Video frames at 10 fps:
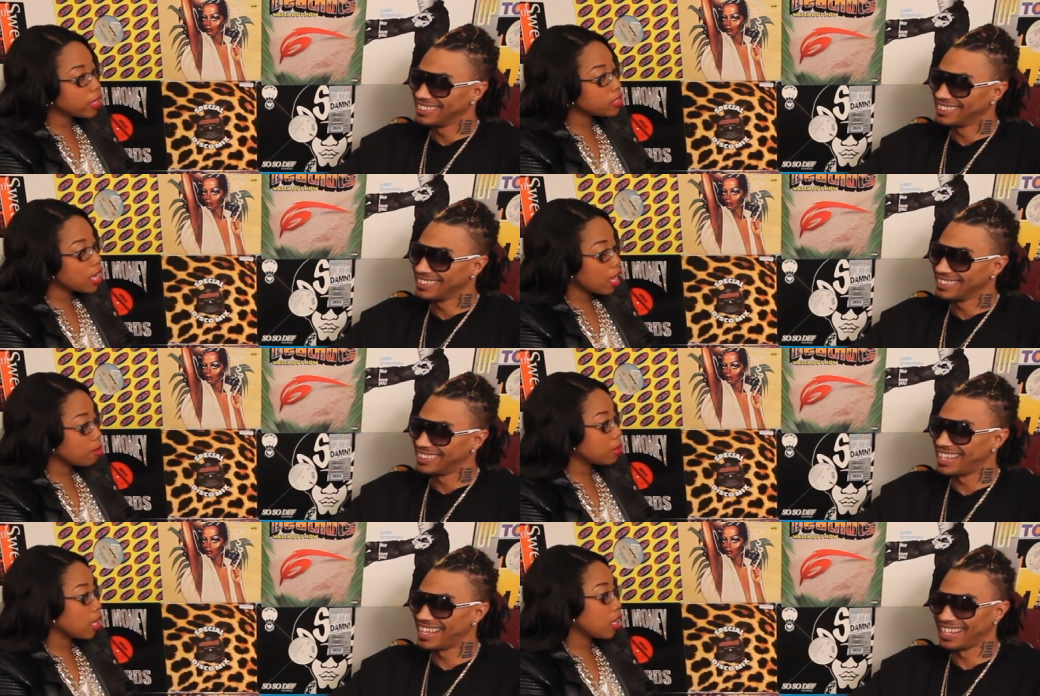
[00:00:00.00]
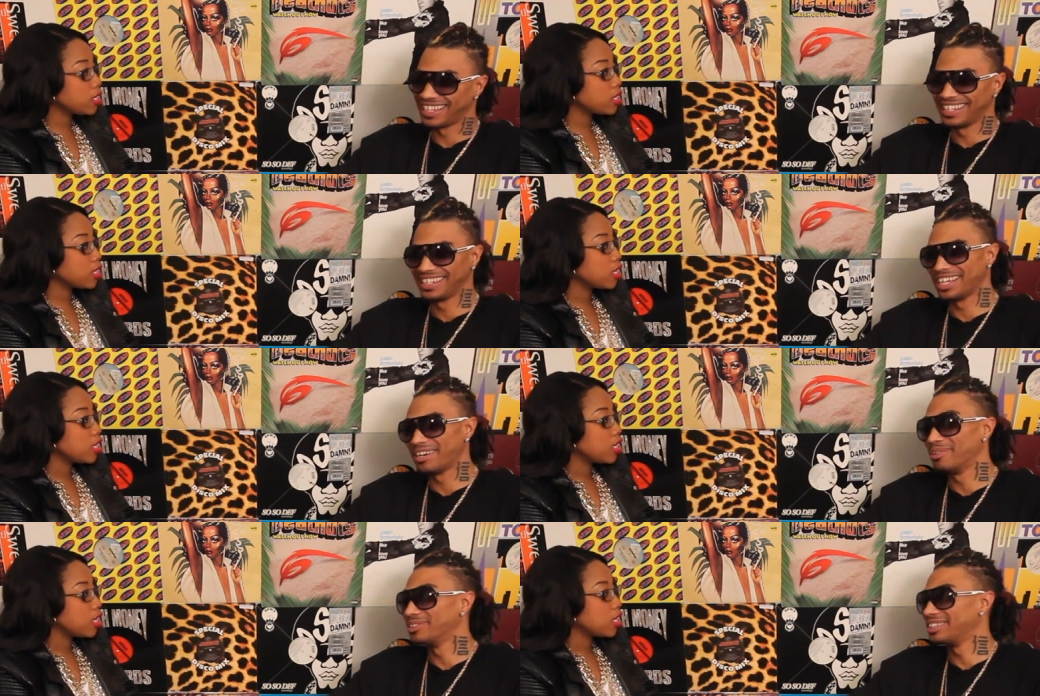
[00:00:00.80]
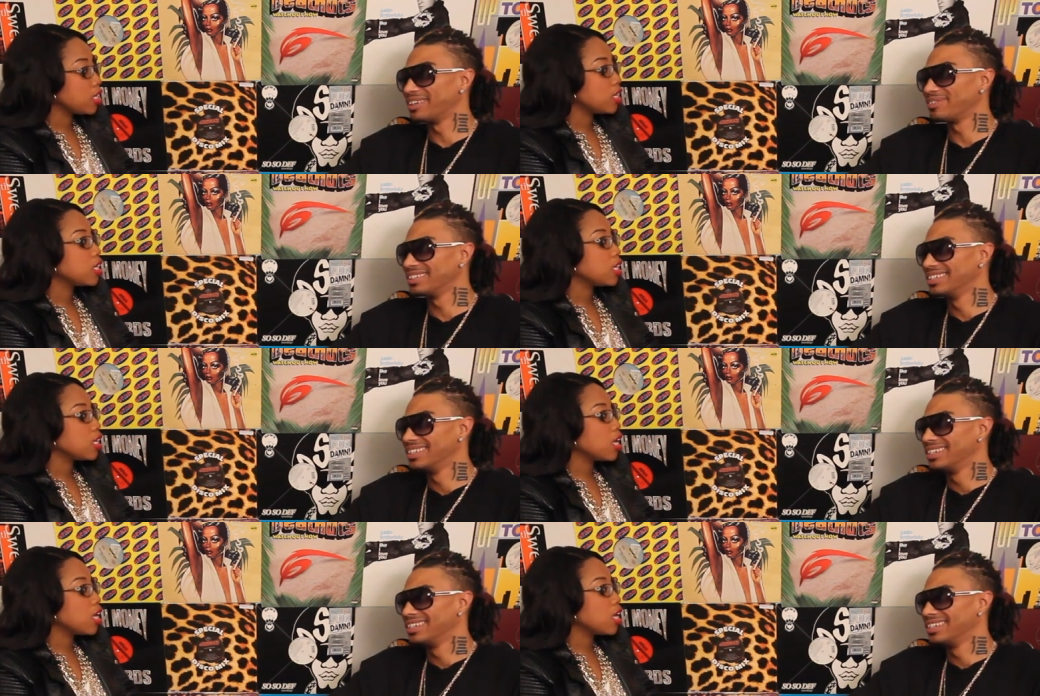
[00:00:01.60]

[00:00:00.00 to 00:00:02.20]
Speaker 1: burn time, I
Speaker 2: guess. Yeah, most definitely.